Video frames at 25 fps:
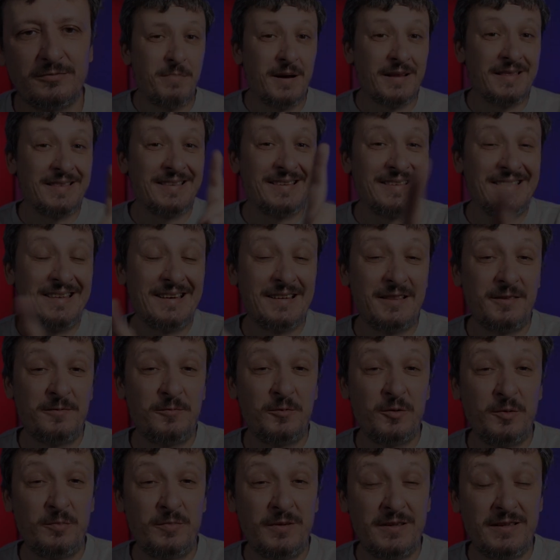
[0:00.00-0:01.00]
But that
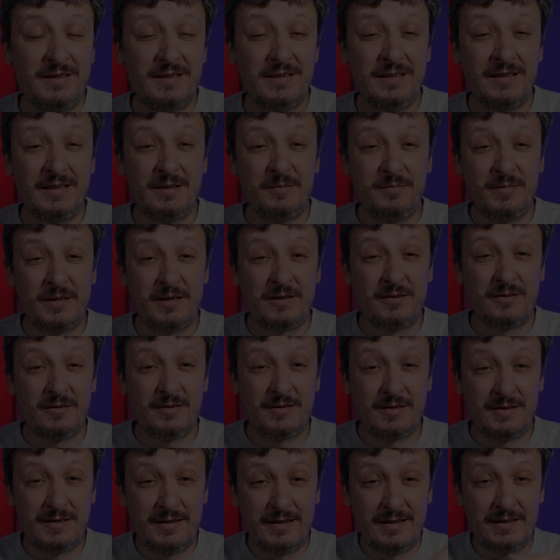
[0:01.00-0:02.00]
would be silly
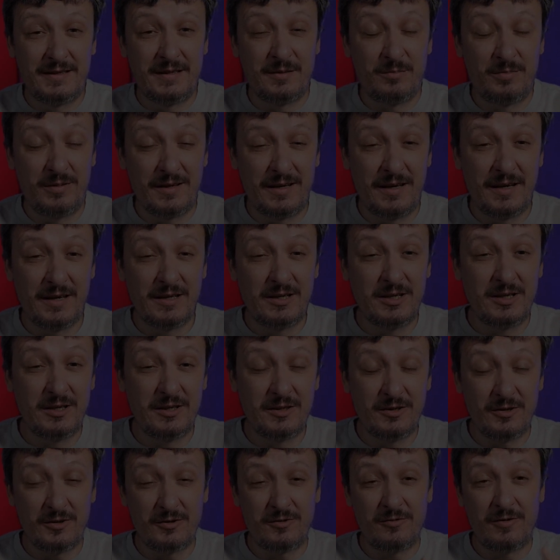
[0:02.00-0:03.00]
because this application
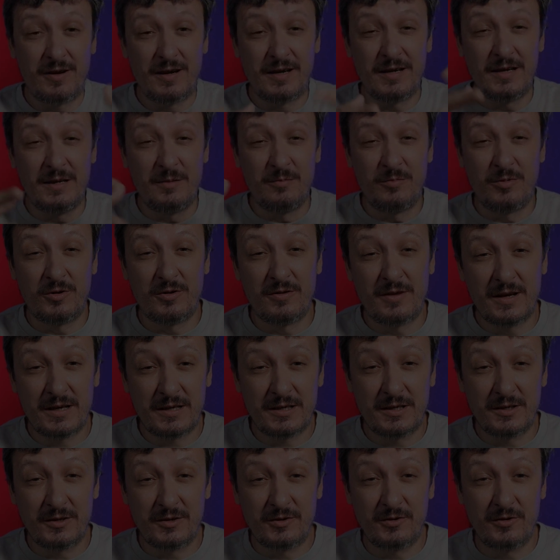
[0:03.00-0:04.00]
is not running in
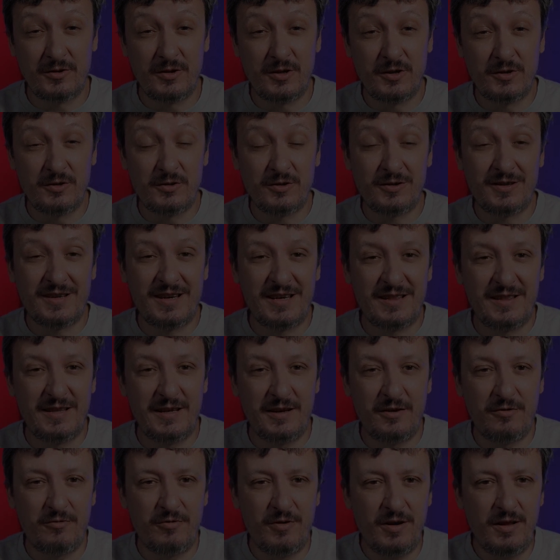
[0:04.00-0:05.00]
production, so it is not
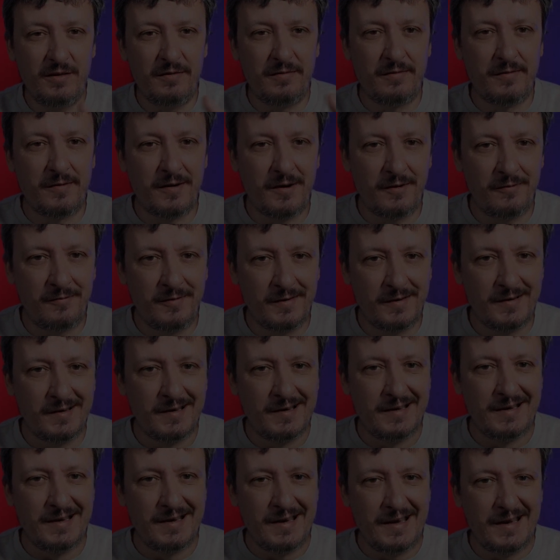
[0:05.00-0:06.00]
getting real traffic.
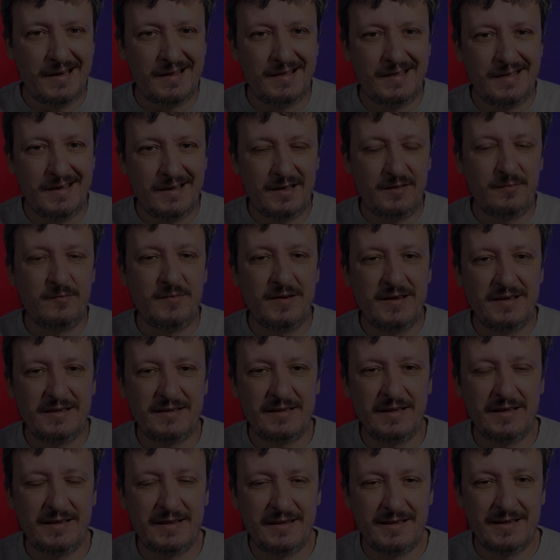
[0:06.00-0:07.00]
And that means
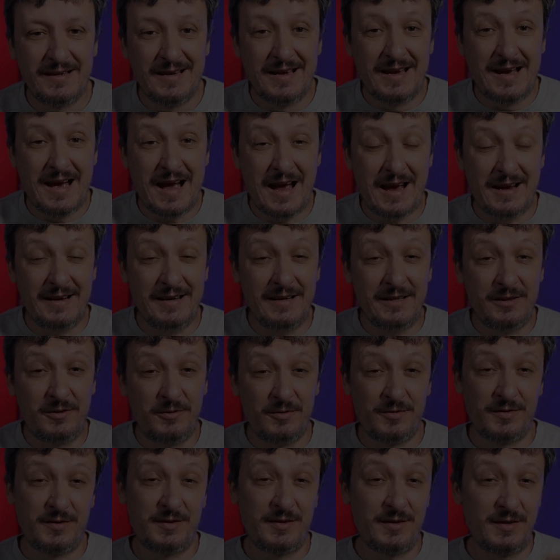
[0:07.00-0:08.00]
that I need to
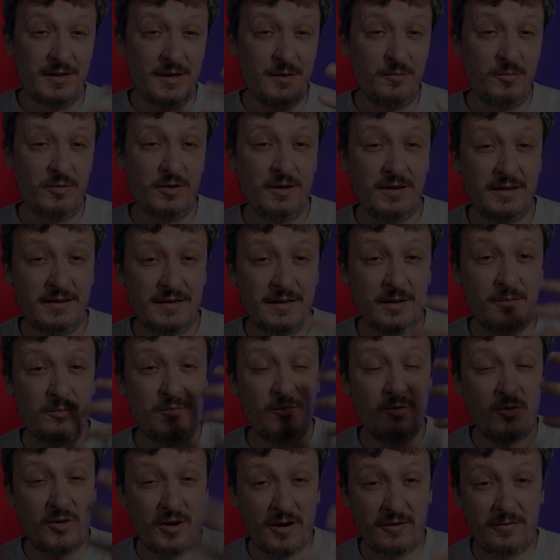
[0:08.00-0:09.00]
simulate some
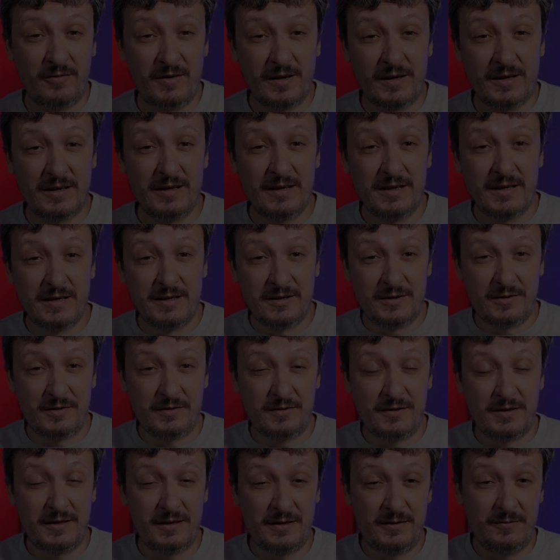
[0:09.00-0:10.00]
traffic so
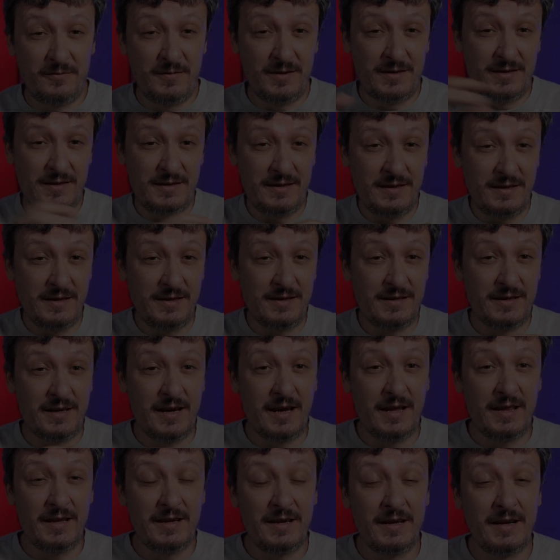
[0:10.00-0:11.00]
that we see
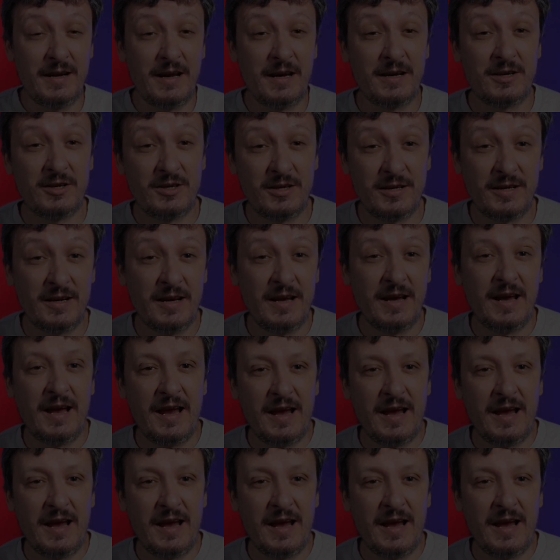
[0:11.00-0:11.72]
scaling in action.